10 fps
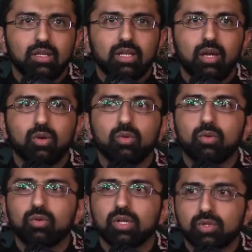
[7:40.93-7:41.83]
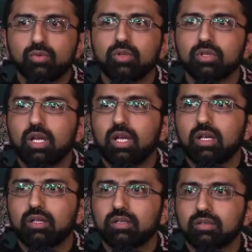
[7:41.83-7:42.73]
Now,
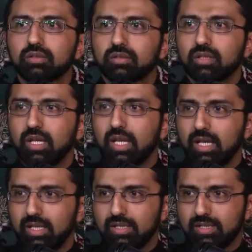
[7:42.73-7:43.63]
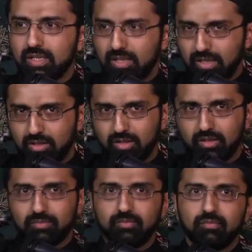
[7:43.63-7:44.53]
Rasulullah is the
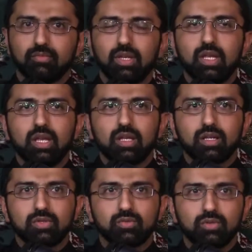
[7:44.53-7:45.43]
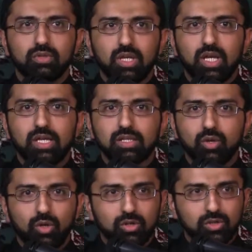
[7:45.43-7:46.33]
leader. Rasulullah is
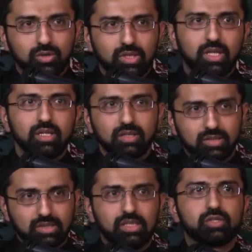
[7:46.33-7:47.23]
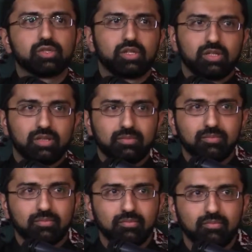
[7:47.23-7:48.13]
also the teacher.
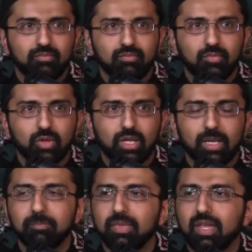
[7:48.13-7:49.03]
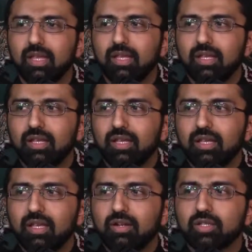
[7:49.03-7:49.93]
Okay?
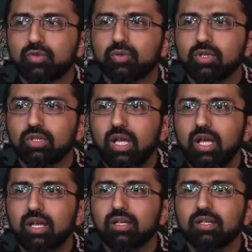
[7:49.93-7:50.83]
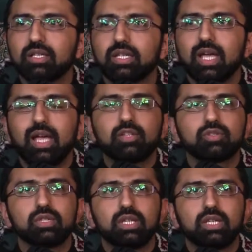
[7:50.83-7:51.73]
Rasulullah, he
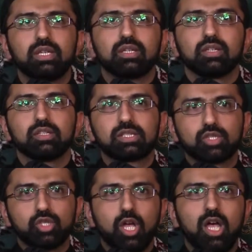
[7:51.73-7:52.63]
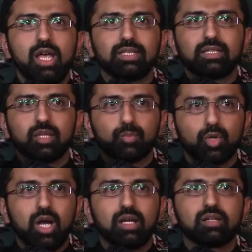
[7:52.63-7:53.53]
actually saw that the
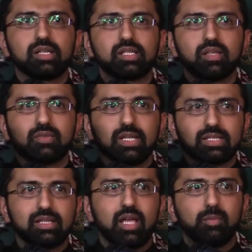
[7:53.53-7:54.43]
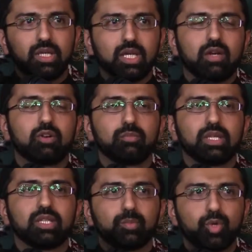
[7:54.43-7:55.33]
progress of the Islamic
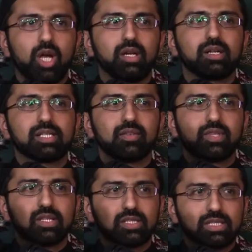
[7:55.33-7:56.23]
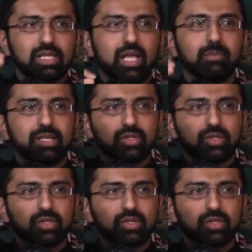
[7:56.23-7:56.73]
government, the progress of the Islamic